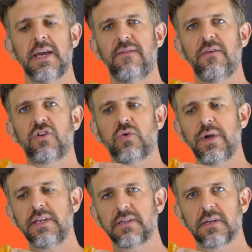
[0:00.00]
If you
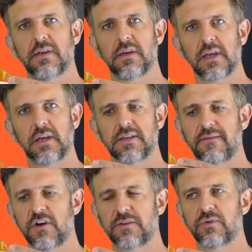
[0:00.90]
twist, okay, so that
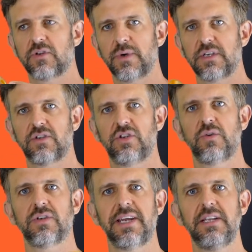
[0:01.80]
vertebral twist, you
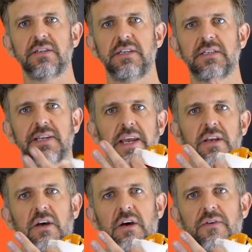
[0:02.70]
instantly
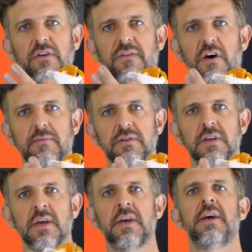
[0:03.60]
slacken half those fibres
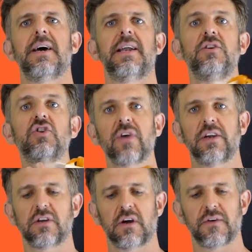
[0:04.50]
and you
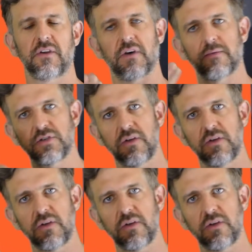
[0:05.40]
stretch half those fibres.